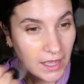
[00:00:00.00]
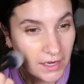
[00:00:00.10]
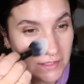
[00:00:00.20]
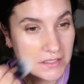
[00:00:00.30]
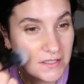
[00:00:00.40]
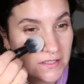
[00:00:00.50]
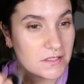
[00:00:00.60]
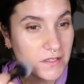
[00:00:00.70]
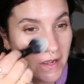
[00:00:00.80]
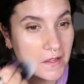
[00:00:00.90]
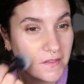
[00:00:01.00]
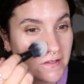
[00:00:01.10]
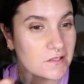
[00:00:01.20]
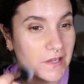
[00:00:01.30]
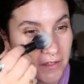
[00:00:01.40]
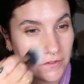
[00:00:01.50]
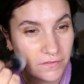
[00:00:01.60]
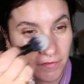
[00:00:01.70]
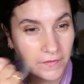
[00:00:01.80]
And I tend to start in the centre of the